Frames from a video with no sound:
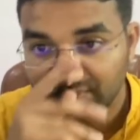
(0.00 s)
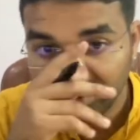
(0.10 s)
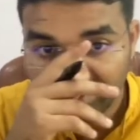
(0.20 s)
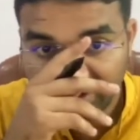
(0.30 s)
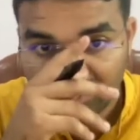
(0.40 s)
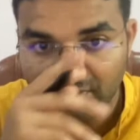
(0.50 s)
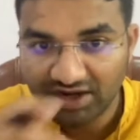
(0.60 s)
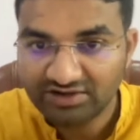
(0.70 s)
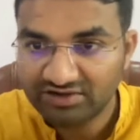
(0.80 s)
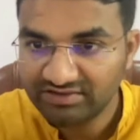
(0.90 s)
these are
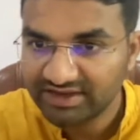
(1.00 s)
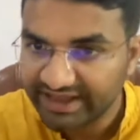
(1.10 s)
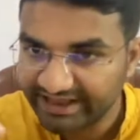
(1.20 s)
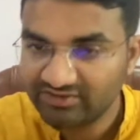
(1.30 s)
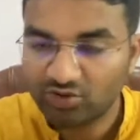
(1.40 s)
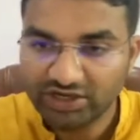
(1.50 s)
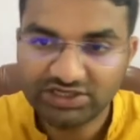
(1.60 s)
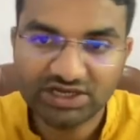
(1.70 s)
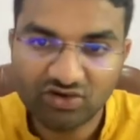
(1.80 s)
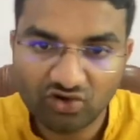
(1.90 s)
part of
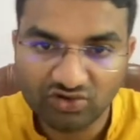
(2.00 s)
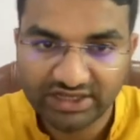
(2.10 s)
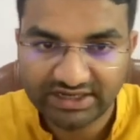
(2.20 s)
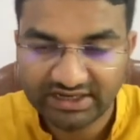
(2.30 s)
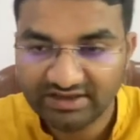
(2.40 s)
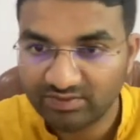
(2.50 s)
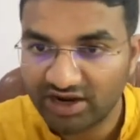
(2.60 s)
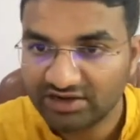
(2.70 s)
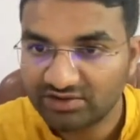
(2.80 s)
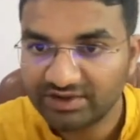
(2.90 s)
exponential growth and it is
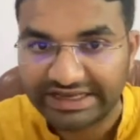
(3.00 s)
part of